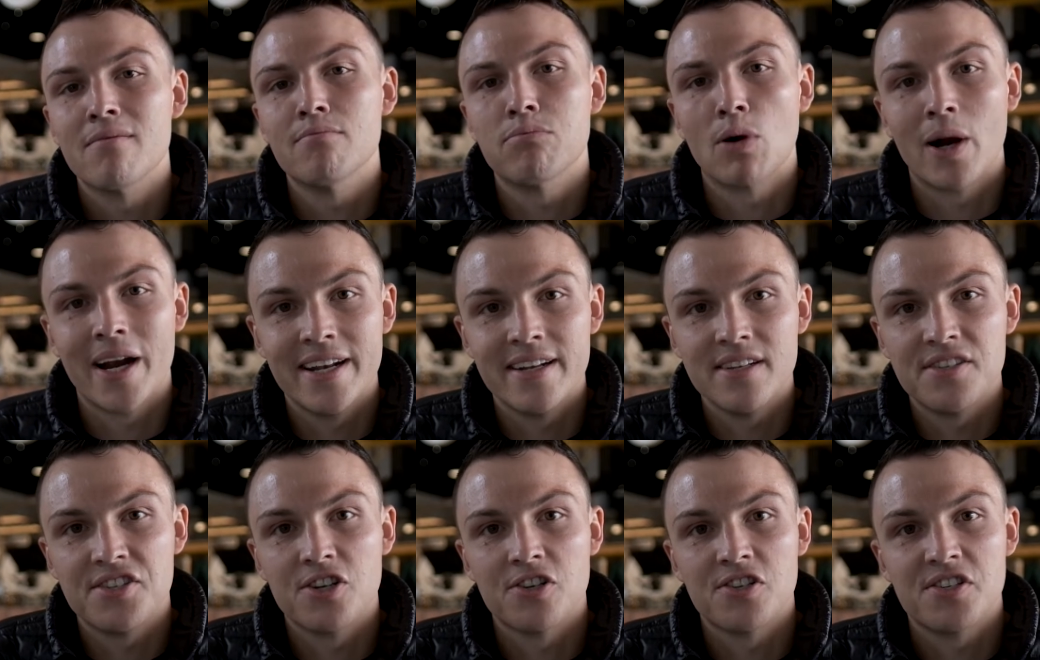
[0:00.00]
brand
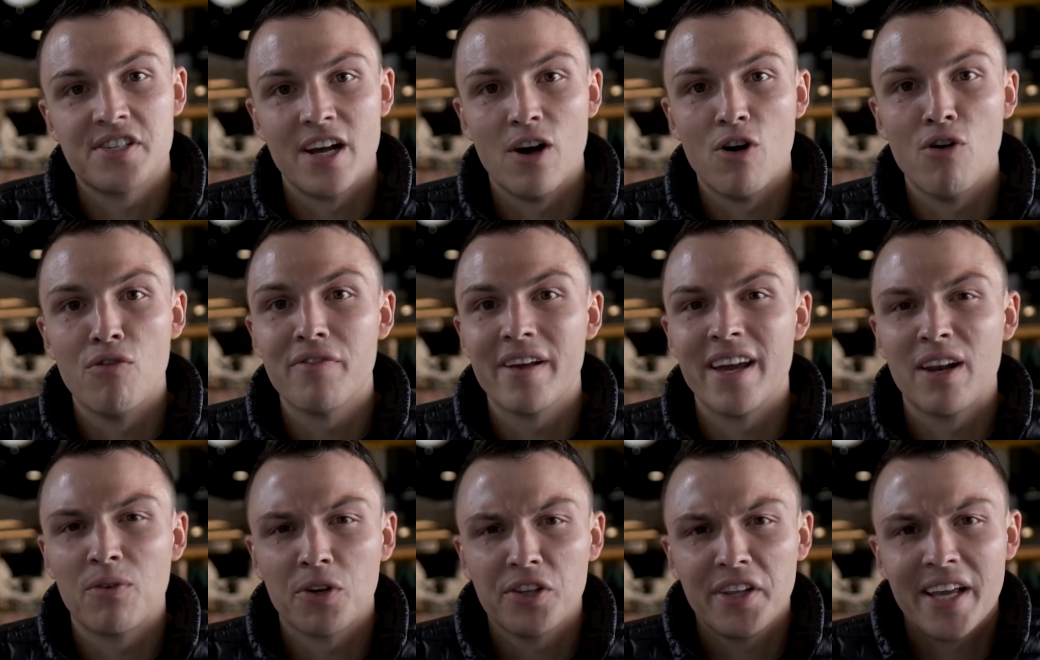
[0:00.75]
as yourself,
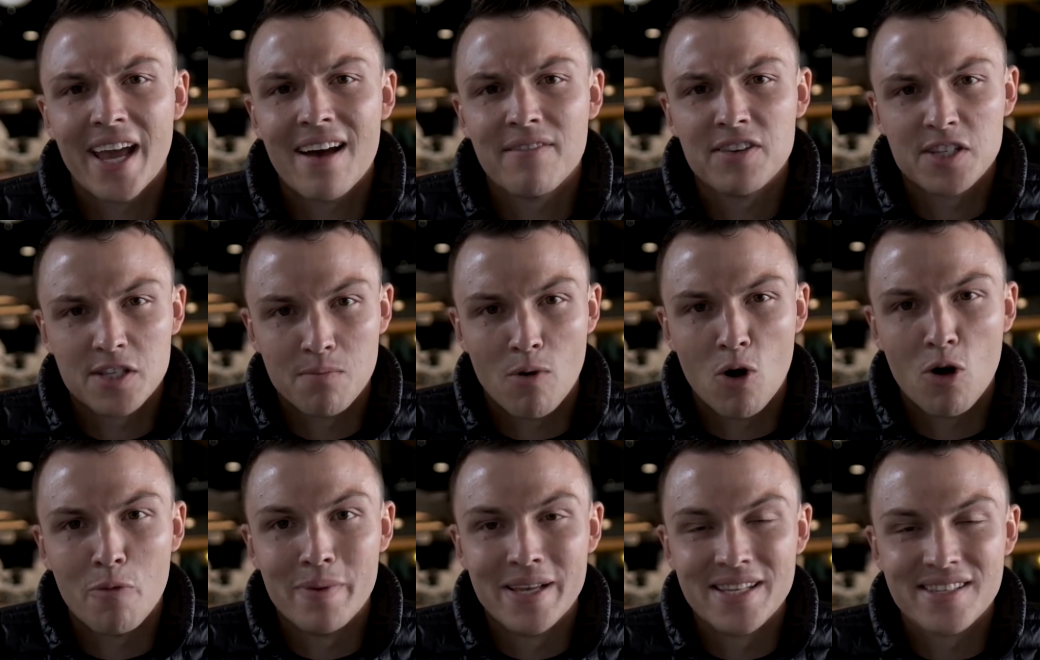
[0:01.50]
and really have a
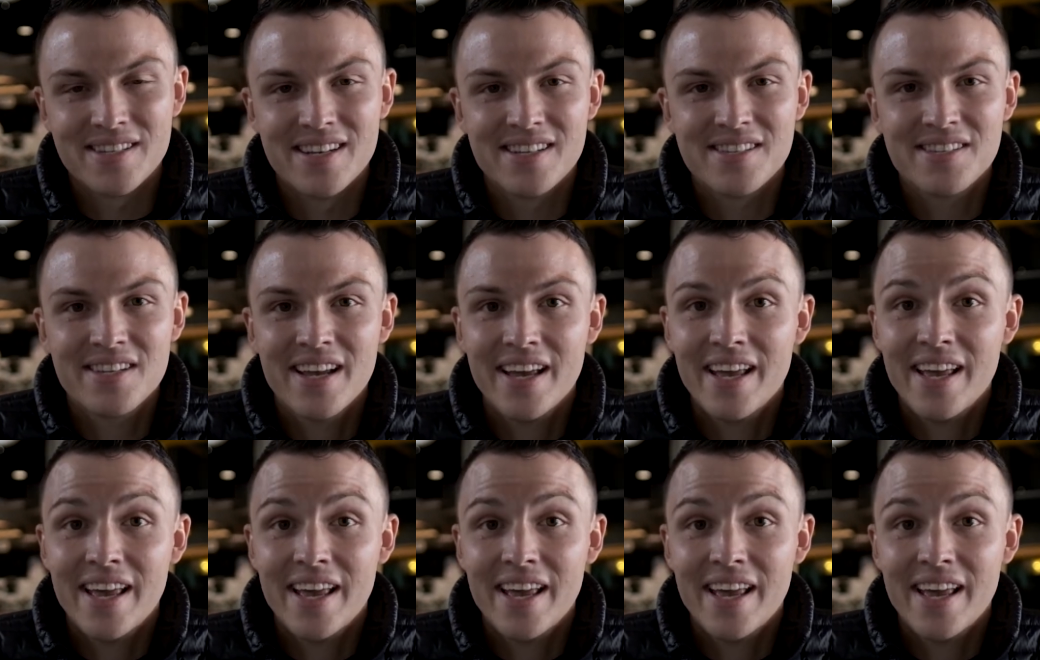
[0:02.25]
small business,